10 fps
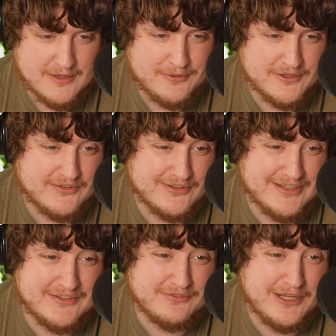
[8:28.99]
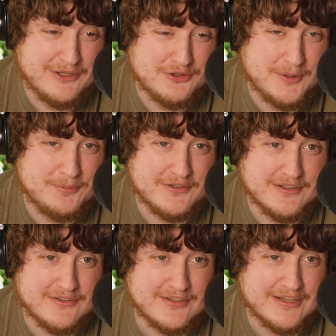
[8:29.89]
Personalized follow-up, you
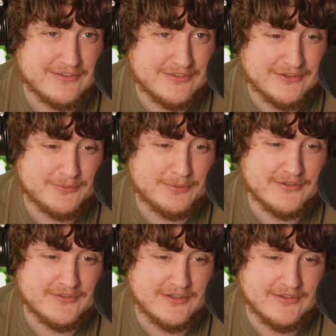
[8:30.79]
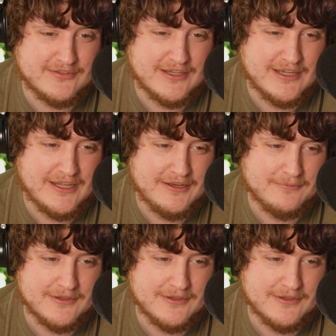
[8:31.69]
can assign a salesperson to send